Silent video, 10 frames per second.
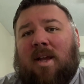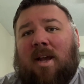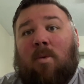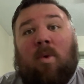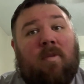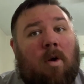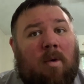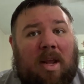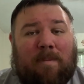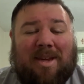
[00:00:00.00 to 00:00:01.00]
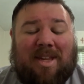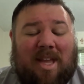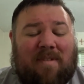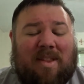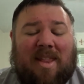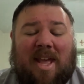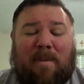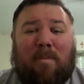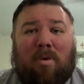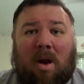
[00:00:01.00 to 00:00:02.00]
And we've already been given
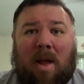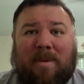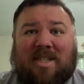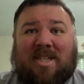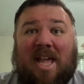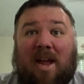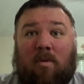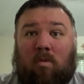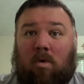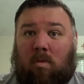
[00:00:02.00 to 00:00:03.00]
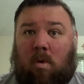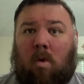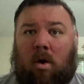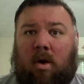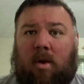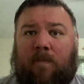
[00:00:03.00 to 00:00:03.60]
that promise, that reward.